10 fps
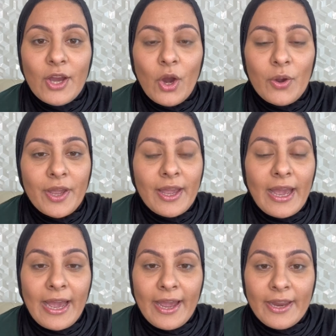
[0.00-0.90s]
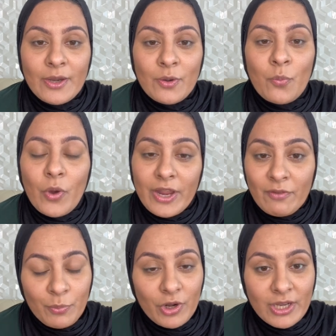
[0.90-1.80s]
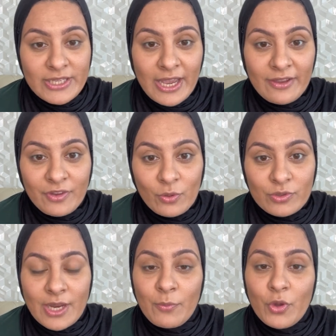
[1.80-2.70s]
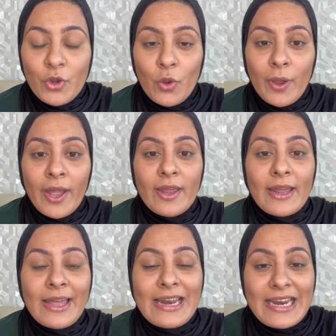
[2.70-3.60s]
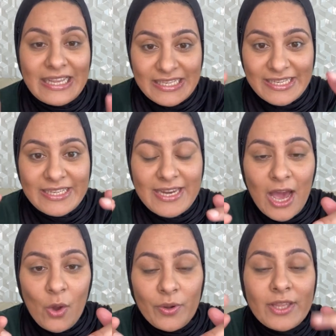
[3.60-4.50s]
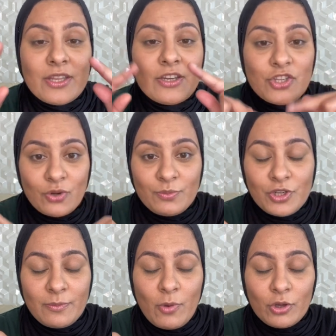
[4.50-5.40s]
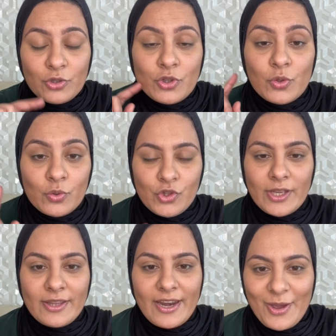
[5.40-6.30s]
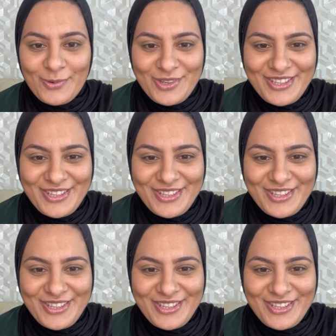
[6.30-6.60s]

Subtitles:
Okay, and whatever products I have used, I'm going to go ahead and list it down in the description box, so do check that out.